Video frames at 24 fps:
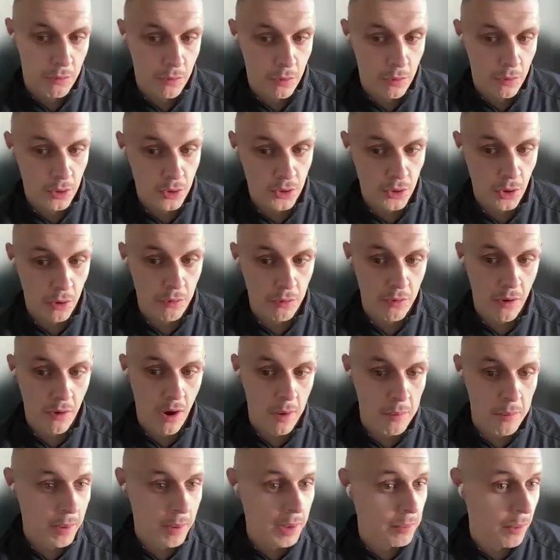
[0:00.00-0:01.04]
for us so
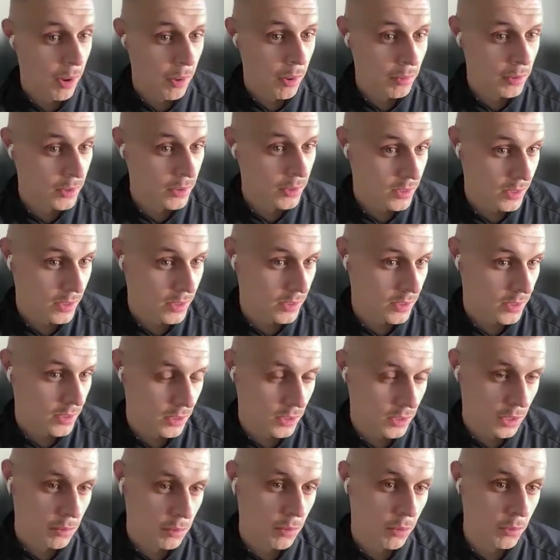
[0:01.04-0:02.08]
far, big moments has
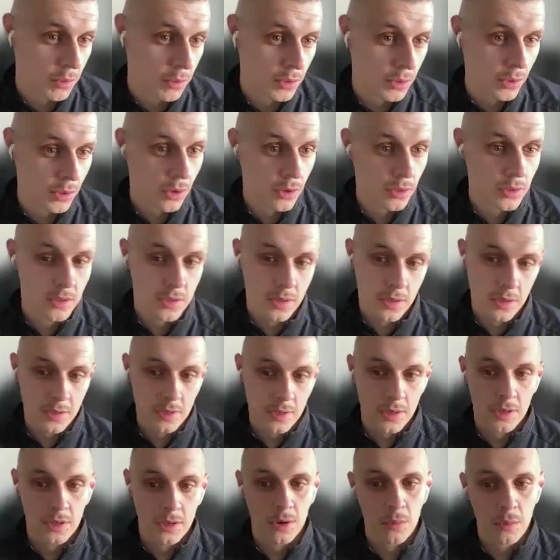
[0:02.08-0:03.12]
come up with the goods, and
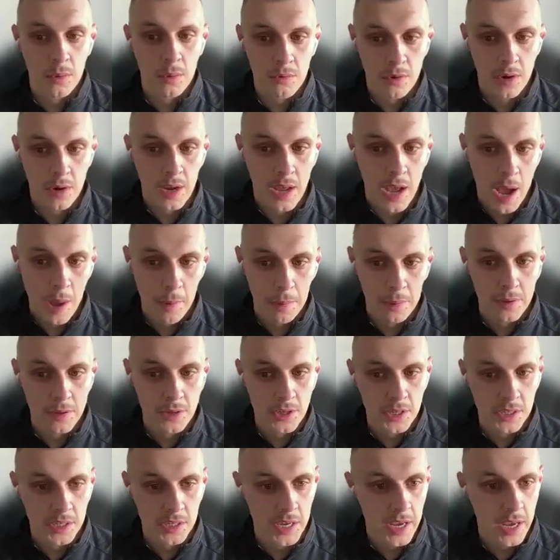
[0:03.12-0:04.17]
look, we're really happy
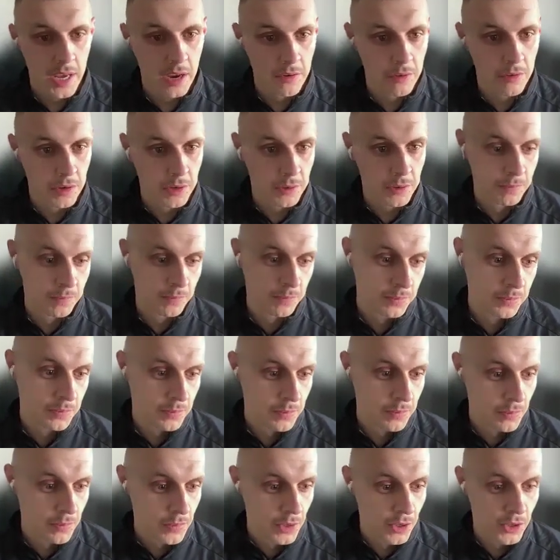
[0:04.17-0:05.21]
that she's here and
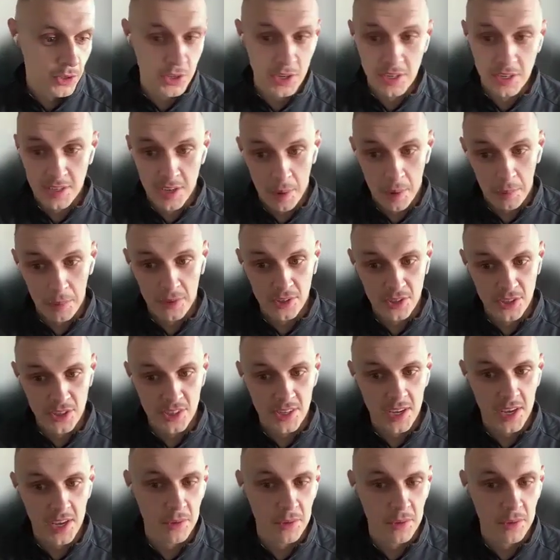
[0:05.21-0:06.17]
she's happy that she's